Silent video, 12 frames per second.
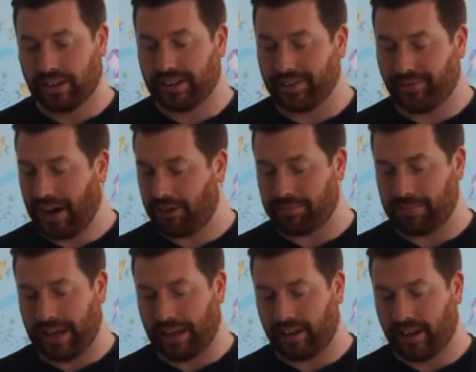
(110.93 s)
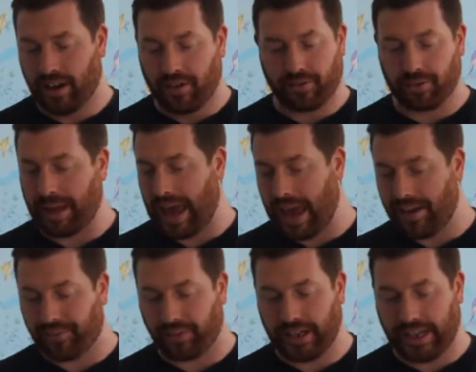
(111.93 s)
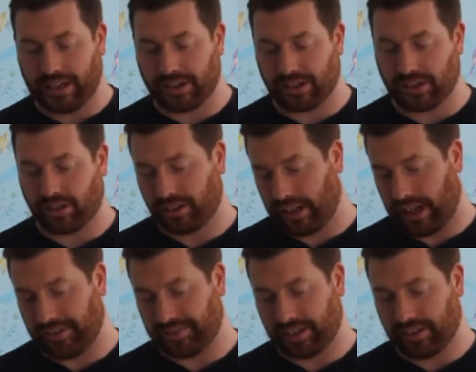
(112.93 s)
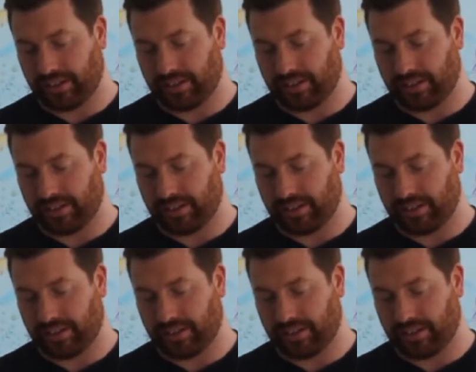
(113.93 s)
devout men from every nation under heaven.